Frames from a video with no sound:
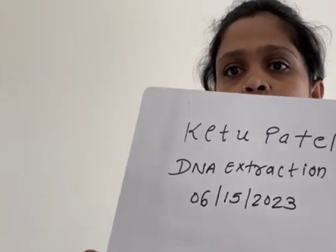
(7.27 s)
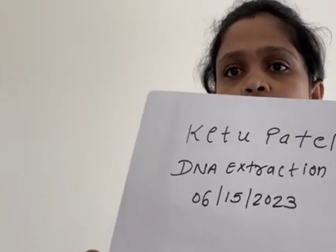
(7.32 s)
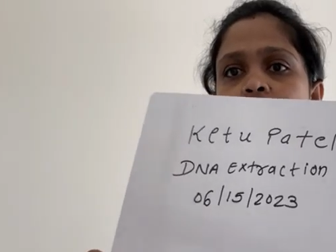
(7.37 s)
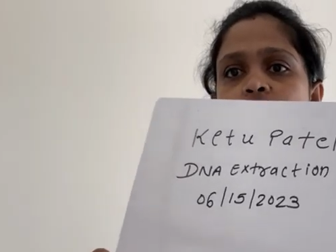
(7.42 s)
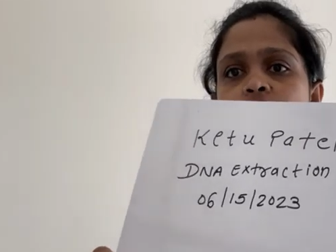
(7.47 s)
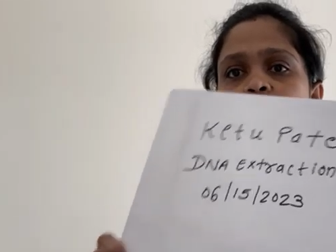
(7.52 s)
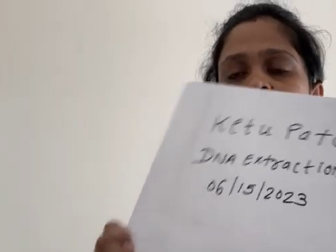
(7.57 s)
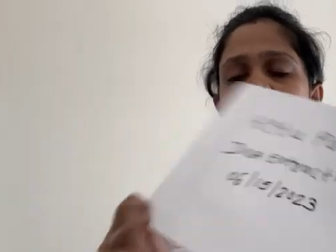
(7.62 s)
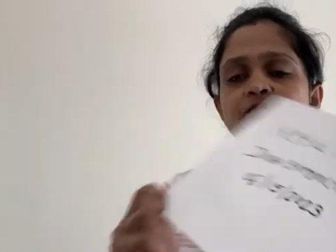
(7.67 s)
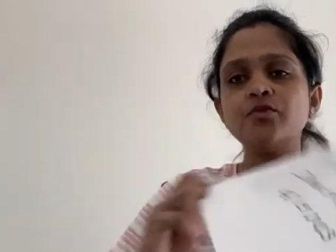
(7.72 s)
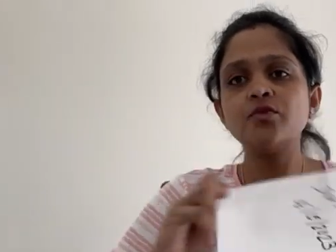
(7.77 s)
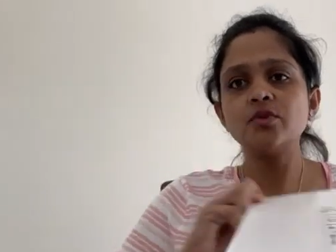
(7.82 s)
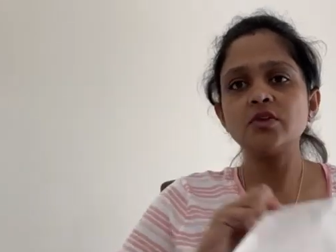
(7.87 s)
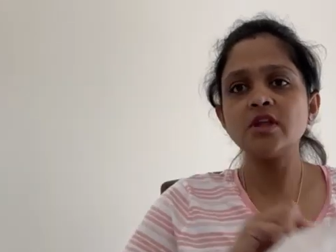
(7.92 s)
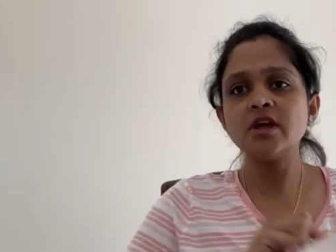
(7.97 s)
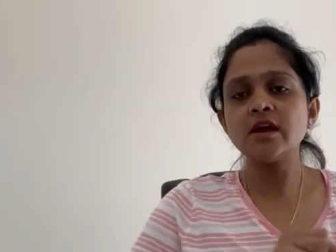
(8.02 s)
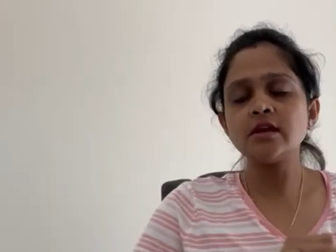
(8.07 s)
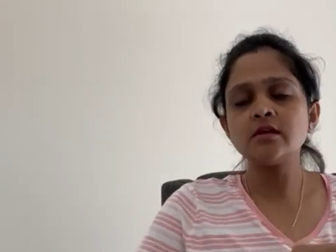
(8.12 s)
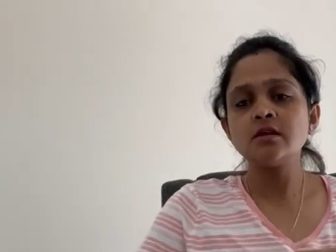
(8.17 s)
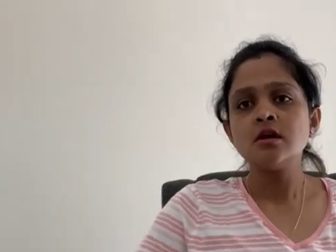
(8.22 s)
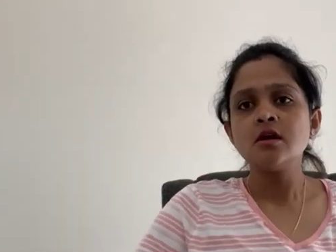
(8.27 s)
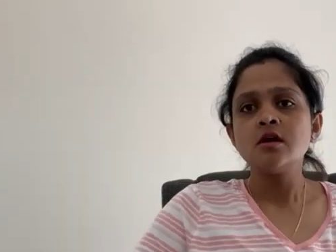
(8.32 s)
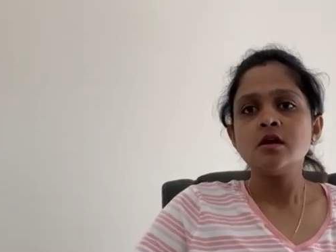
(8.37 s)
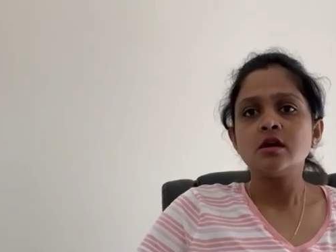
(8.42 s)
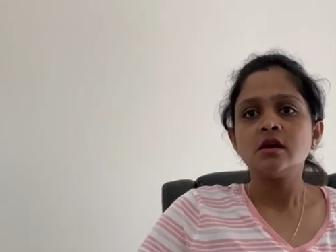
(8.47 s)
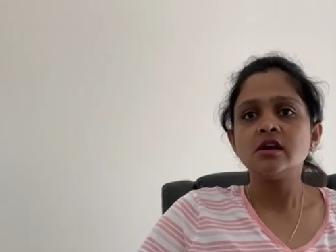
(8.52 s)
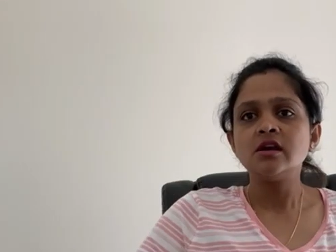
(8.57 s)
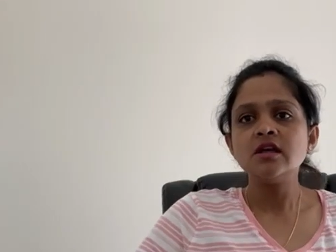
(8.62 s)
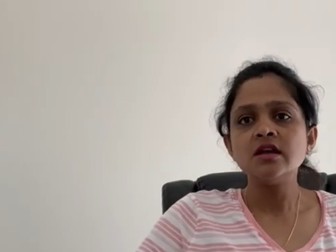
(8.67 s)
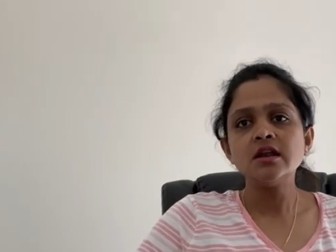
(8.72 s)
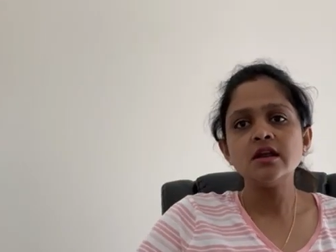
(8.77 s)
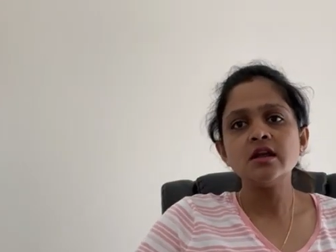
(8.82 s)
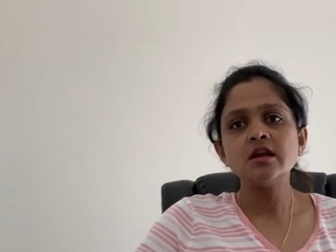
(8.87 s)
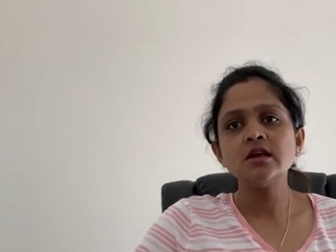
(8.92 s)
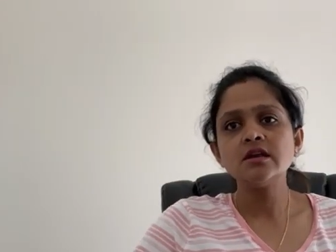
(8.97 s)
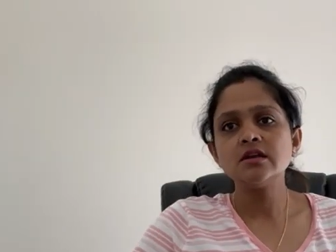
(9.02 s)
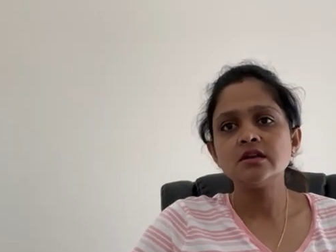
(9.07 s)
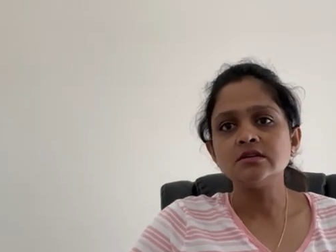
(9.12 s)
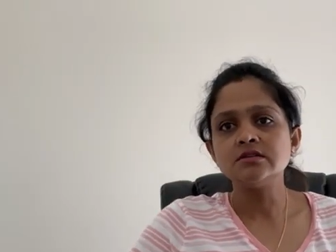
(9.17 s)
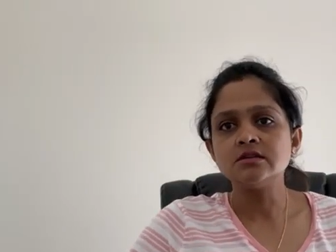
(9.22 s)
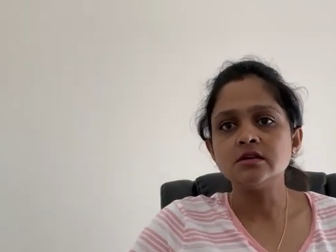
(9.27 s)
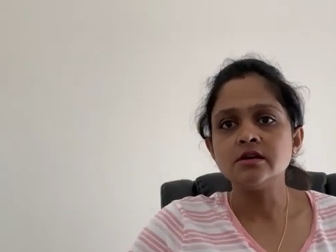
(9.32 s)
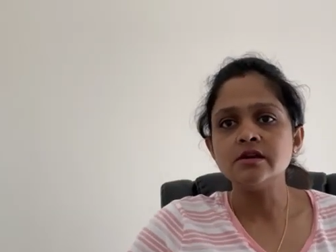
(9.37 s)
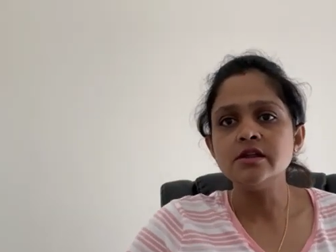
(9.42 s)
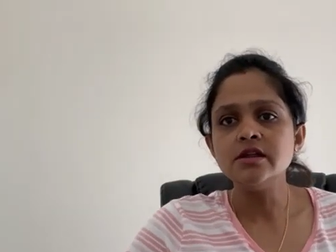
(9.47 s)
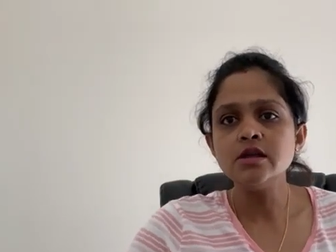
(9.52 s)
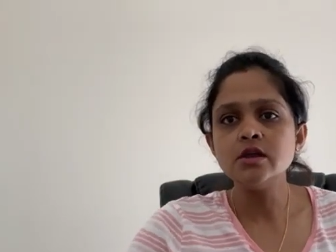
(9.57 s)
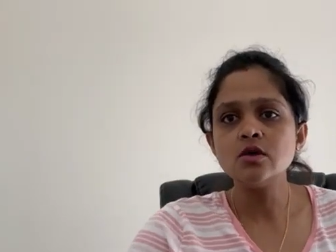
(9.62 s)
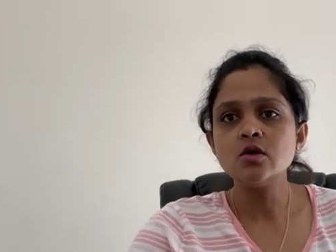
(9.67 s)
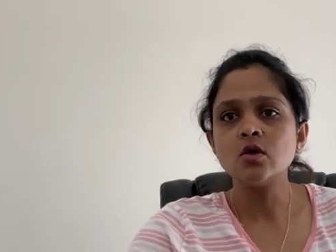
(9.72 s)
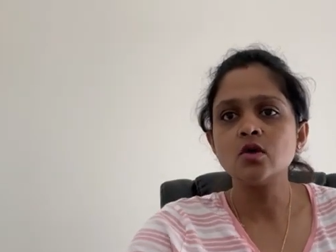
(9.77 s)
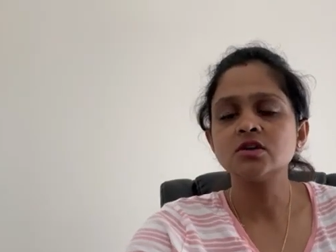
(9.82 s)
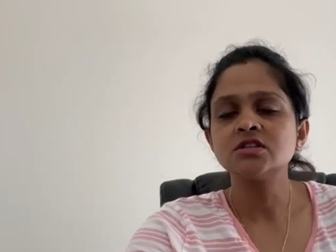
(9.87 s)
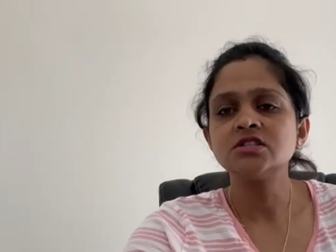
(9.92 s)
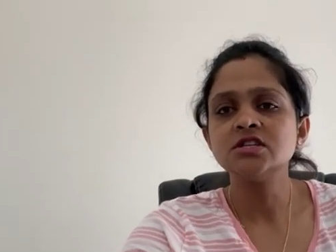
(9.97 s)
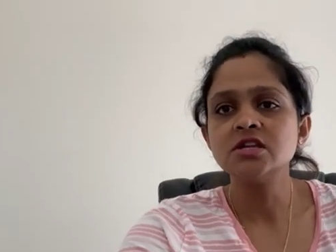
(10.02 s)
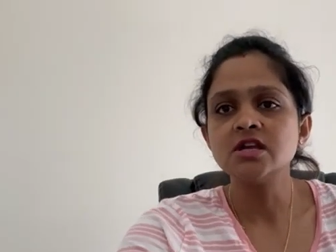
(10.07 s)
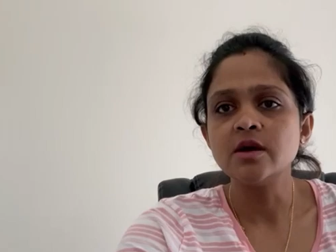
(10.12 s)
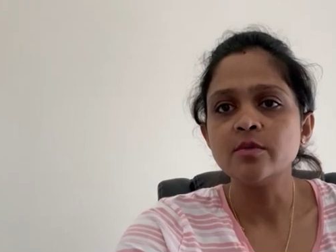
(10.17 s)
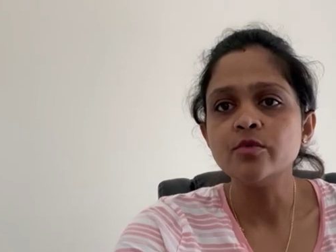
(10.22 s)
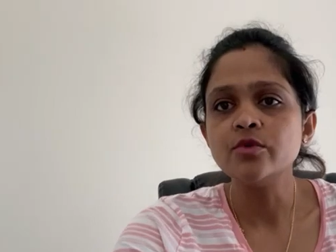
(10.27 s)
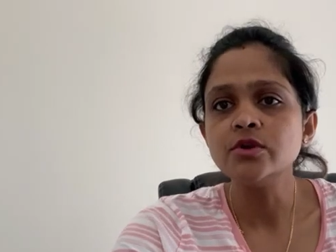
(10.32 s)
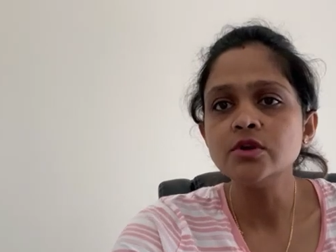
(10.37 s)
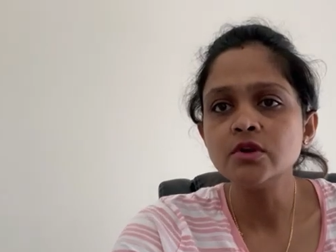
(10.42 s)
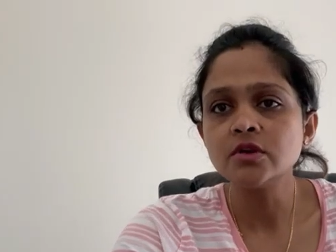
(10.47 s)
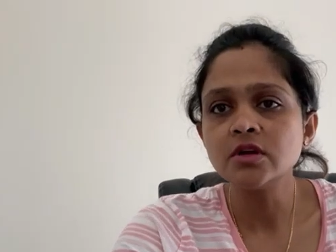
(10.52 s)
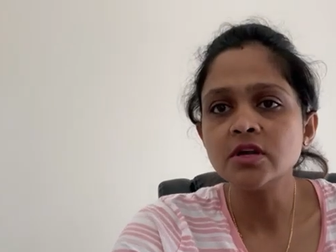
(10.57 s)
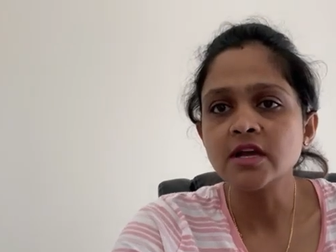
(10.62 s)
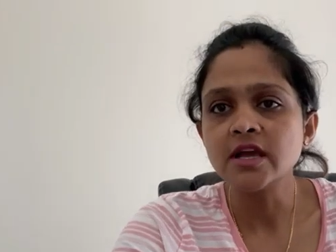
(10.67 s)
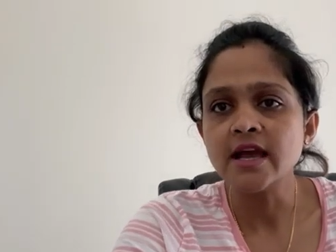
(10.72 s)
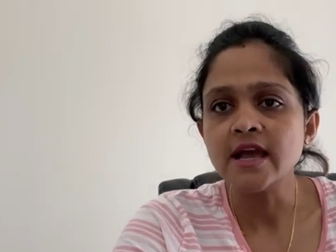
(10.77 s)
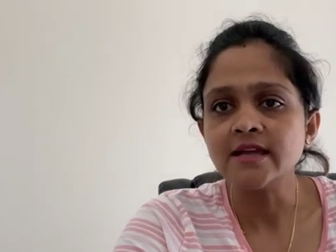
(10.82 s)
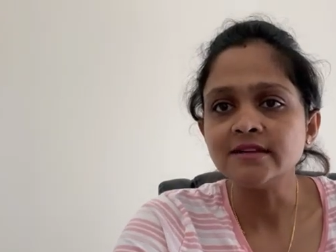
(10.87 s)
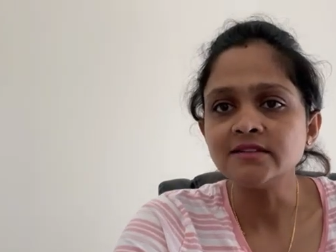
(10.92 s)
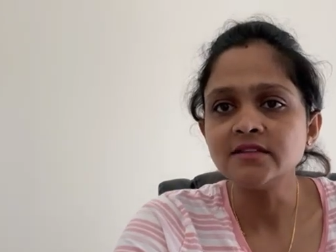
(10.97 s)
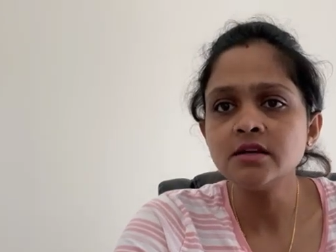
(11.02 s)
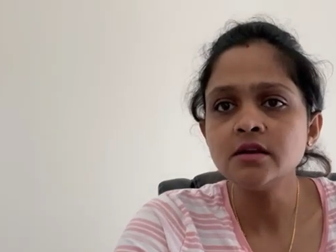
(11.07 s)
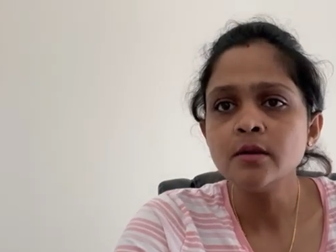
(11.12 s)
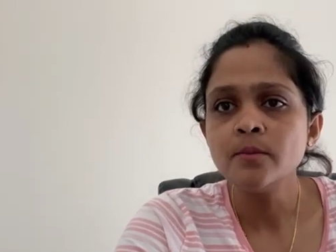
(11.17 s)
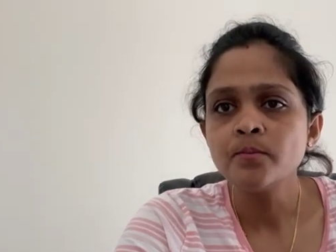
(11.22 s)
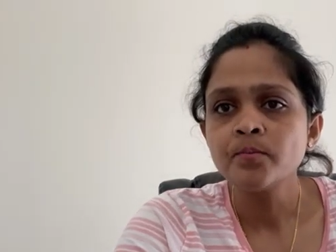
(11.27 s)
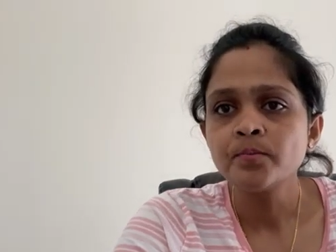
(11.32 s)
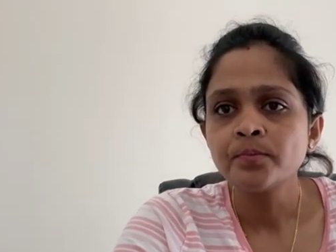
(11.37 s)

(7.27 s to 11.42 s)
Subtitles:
So before that, DNA is a deoxyribonucleic acid